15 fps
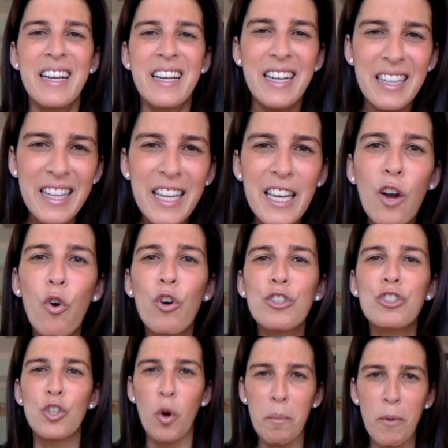cleaning
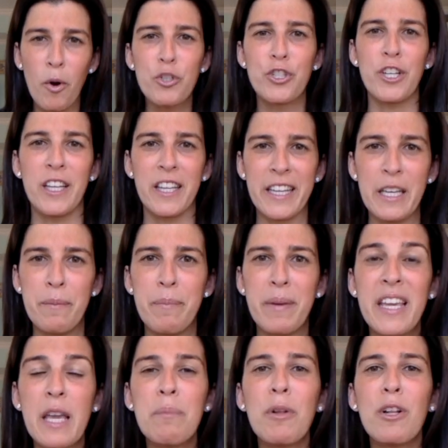also emotionally, and
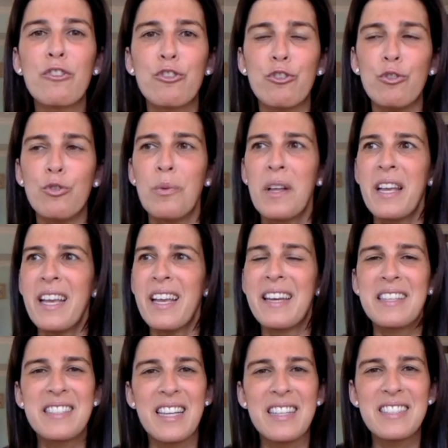being able to, in
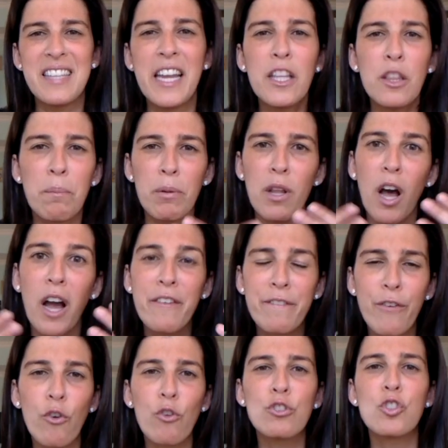a sense, take the
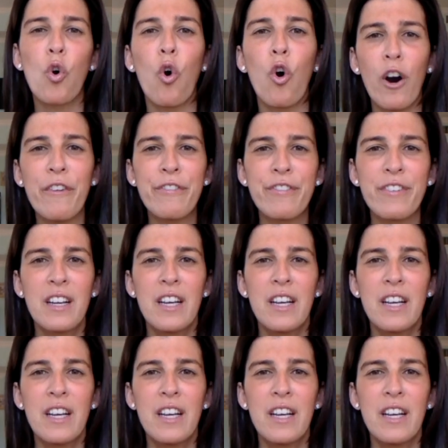blindfolds off